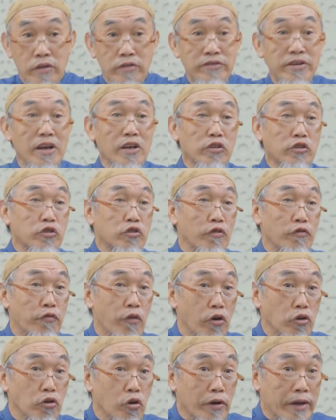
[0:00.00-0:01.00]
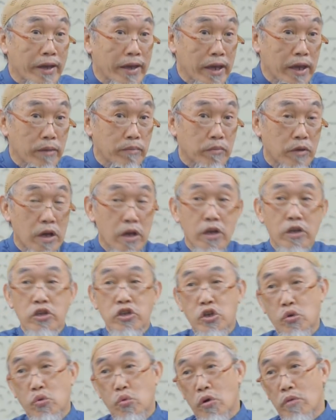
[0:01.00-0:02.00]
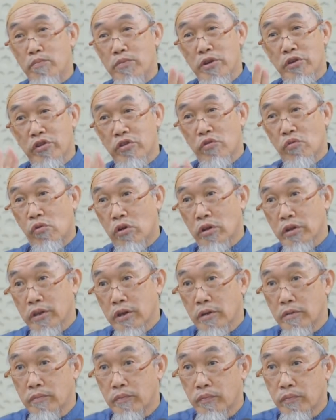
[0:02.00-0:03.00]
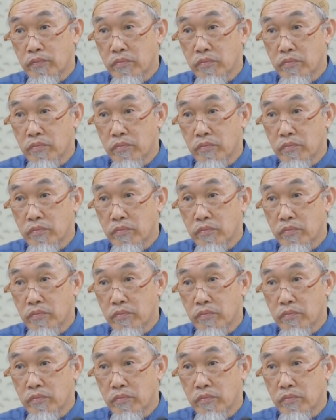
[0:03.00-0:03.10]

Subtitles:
Just to follow him, you will be rewarded.